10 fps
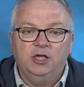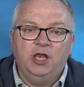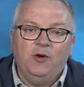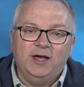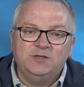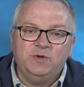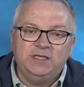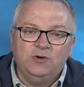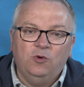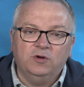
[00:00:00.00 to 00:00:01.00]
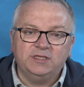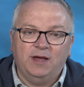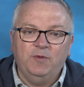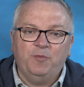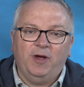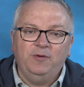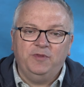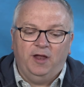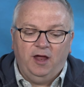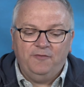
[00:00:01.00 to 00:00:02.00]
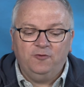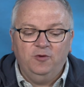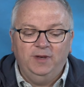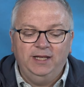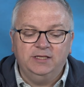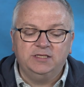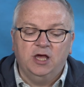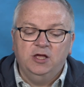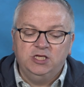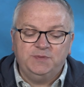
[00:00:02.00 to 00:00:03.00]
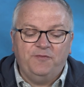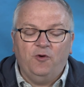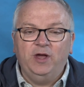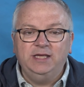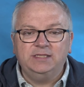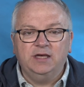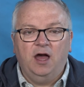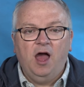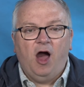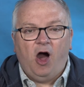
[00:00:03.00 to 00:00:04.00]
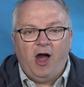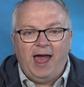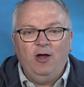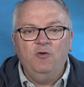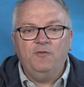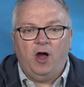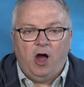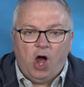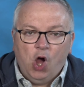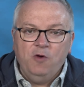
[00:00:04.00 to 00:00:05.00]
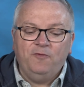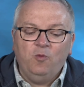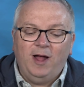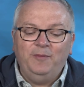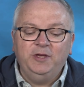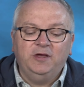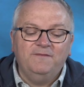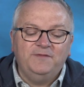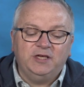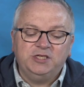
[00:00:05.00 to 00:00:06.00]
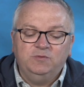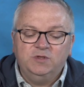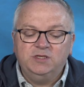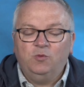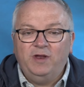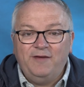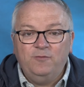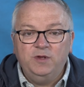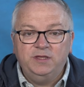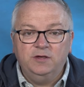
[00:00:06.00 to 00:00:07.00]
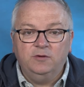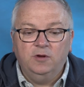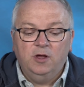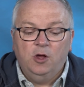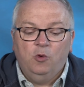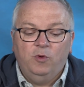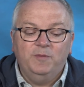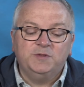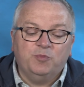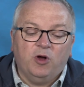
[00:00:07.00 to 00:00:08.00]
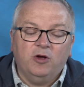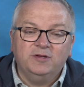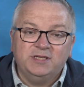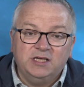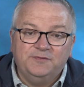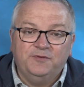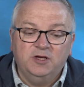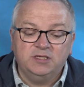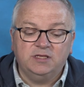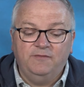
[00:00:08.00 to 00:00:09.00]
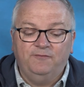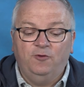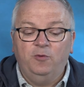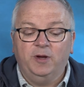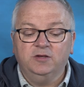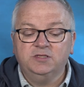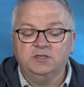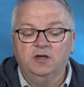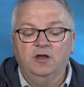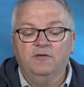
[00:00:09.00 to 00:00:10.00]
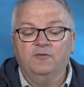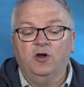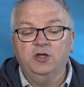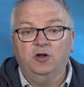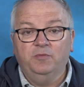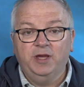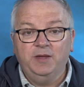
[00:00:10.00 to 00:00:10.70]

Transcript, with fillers: You know, as we talked and we prayed with our life group leaders just before Easter, our, our overwhelming conviction was that whatever we do, we must prioritize first and foremost for our young